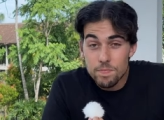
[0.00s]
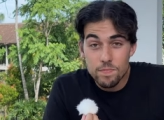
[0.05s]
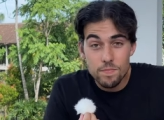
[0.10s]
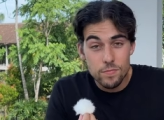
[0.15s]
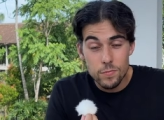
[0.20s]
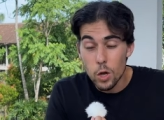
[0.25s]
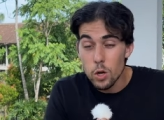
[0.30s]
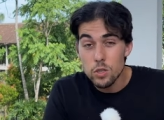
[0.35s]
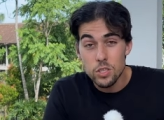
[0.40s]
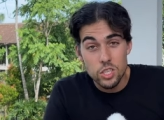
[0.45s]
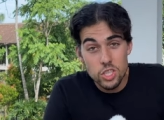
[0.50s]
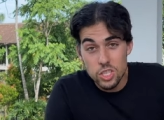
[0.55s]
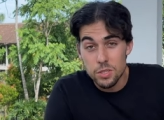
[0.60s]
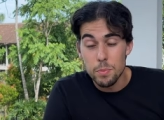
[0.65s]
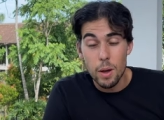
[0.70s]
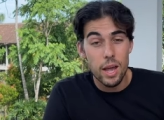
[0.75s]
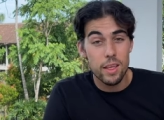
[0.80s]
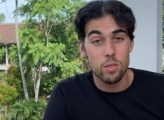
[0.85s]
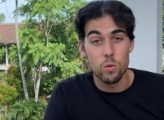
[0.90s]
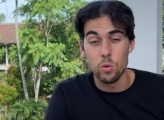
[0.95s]
those are just
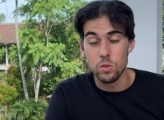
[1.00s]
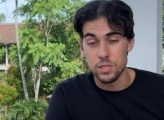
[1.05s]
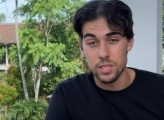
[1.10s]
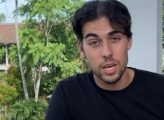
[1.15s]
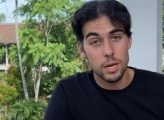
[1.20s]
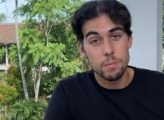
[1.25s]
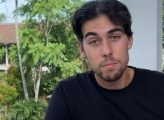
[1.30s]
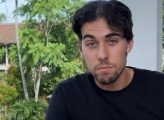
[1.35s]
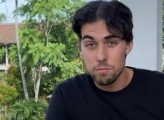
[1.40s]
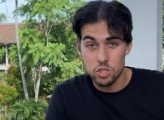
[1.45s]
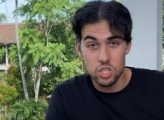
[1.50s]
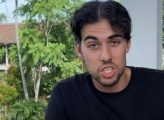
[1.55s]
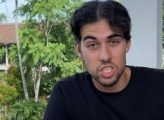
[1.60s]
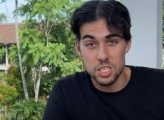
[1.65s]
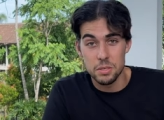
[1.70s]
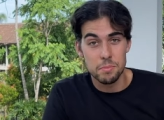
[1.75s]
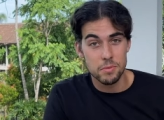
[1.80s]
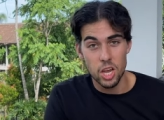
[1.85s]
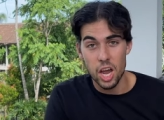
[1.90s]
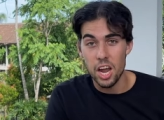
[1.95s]
my thoughts, and I'm just
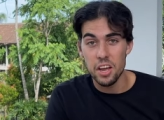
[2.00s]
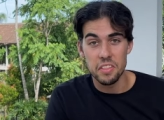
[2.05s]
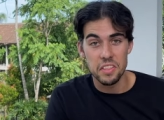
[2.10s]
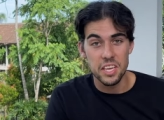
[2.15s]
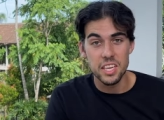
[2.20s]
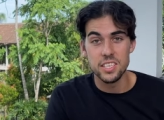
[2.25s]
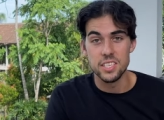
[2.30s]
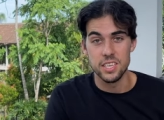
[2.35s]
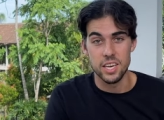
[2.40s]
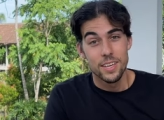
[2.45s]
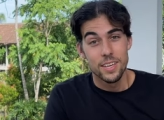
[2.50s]
some guy on the internet.